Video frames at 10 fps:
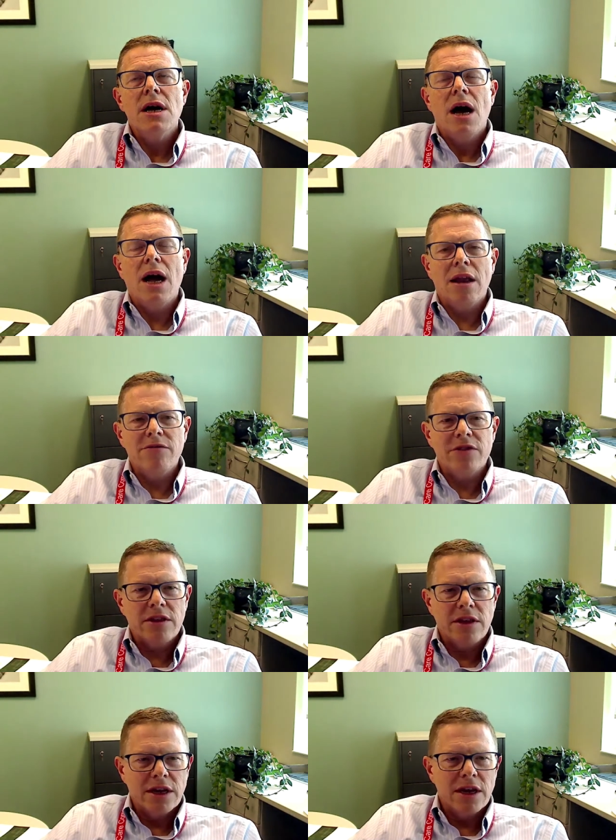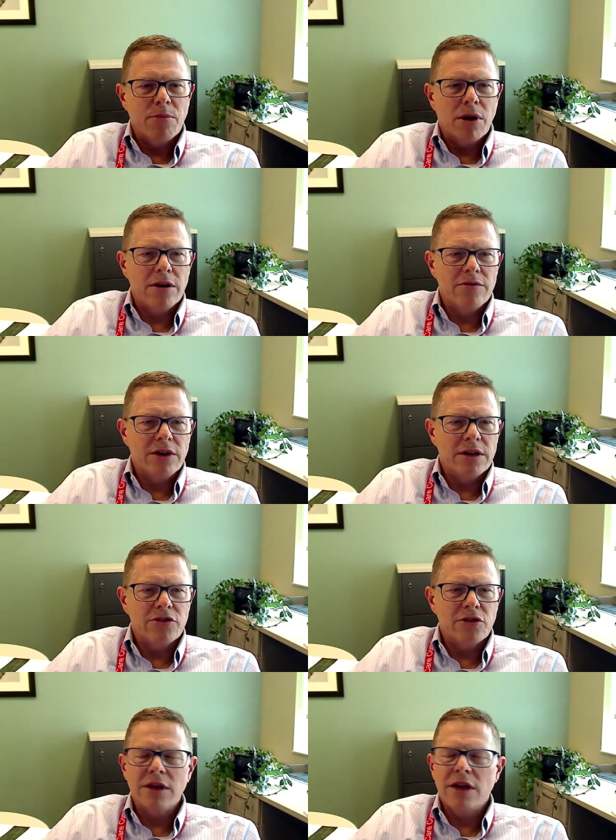I love the thinking part of it.
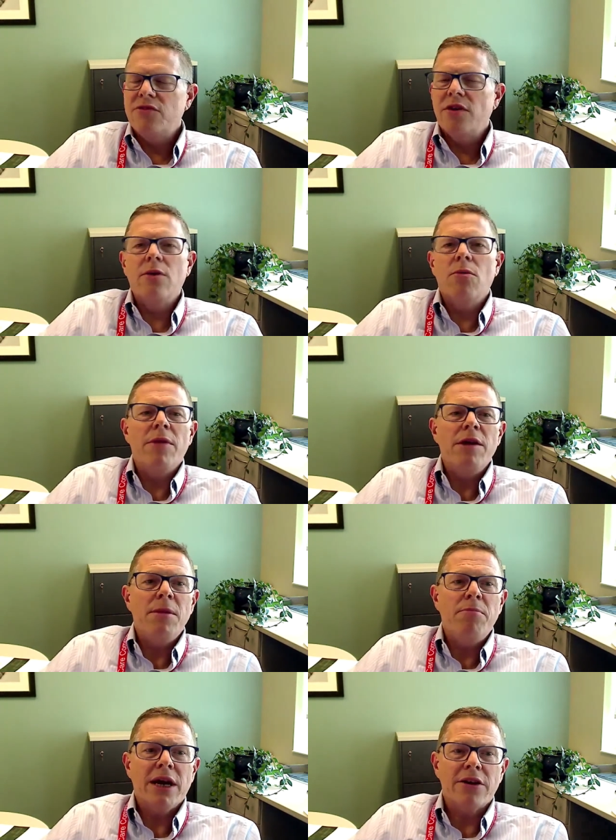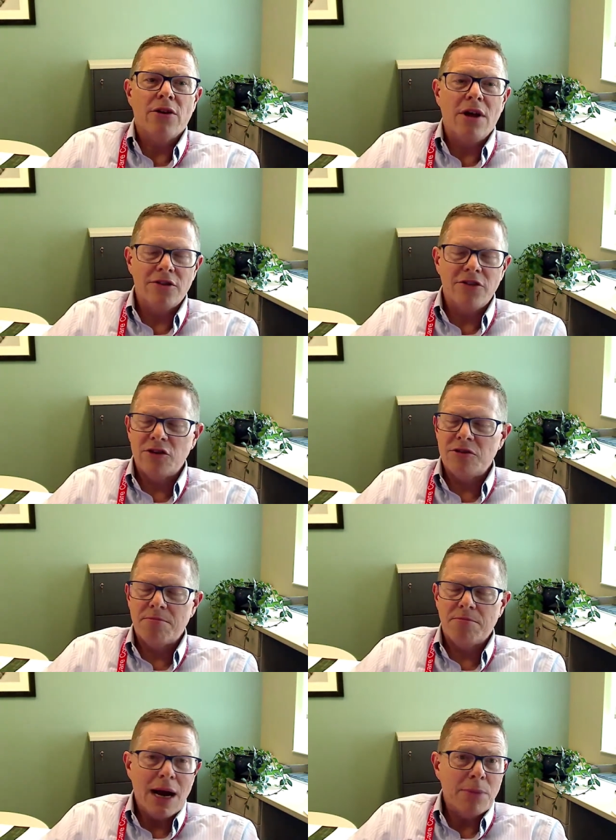So it's funny. What made me pick neurology is
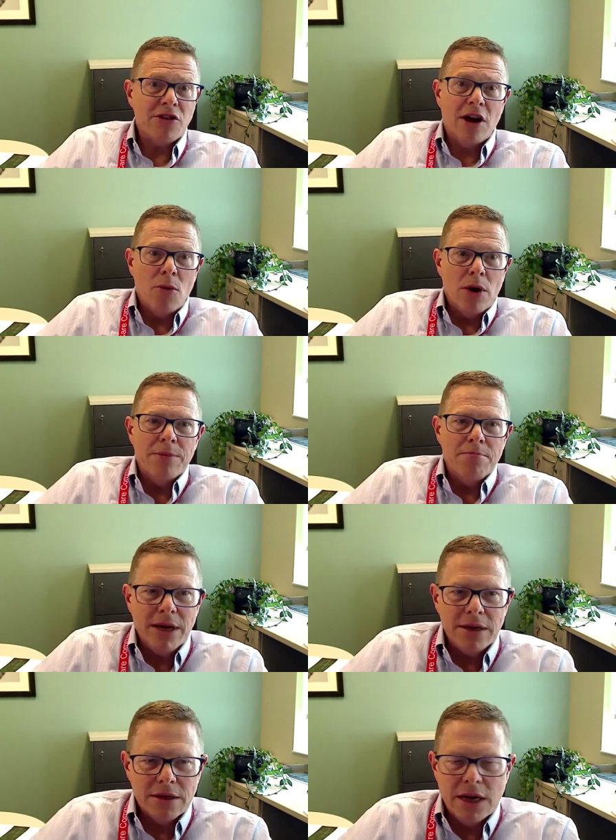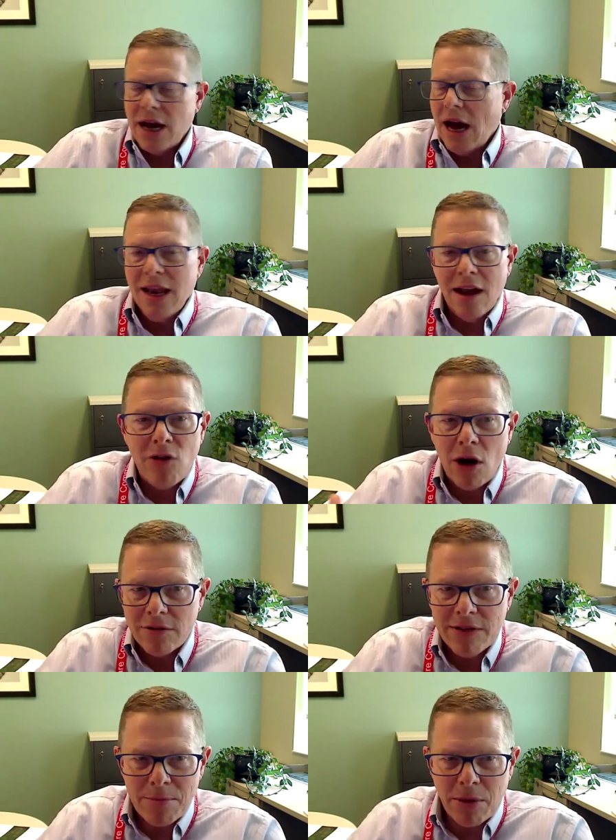perhaps not what make. I, I love all of
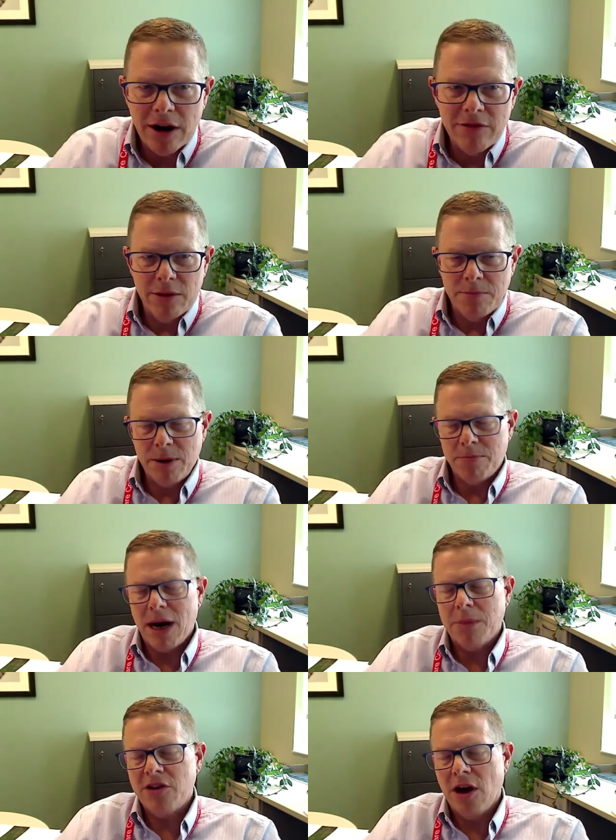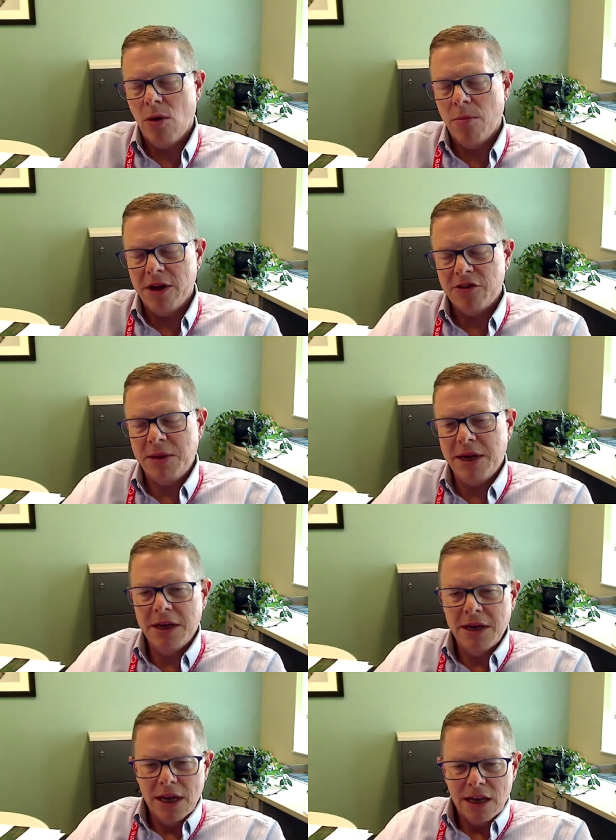that part of it, but perhaps not what makes me
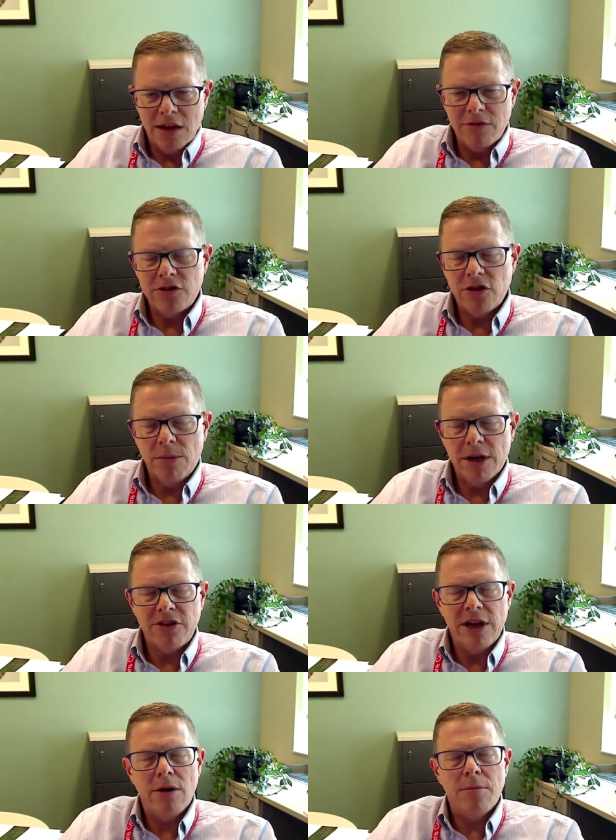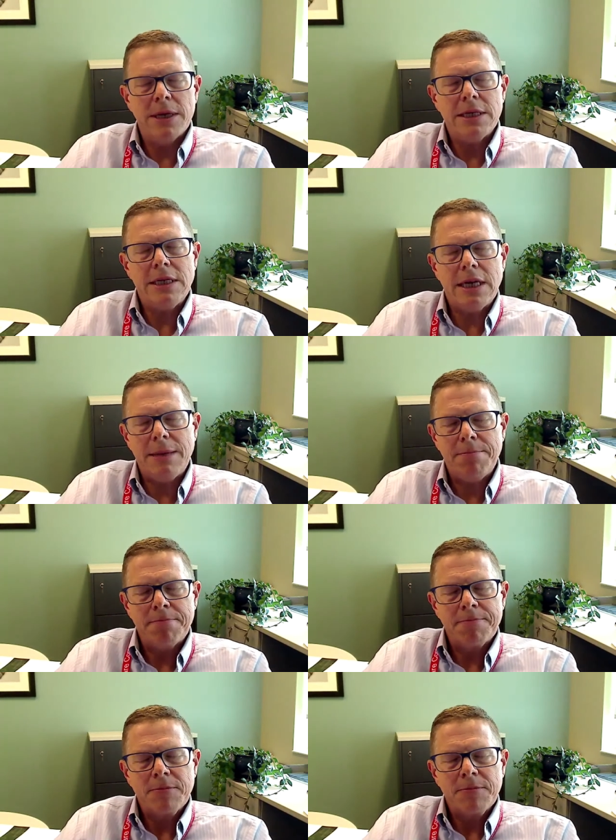love it so much now. But um,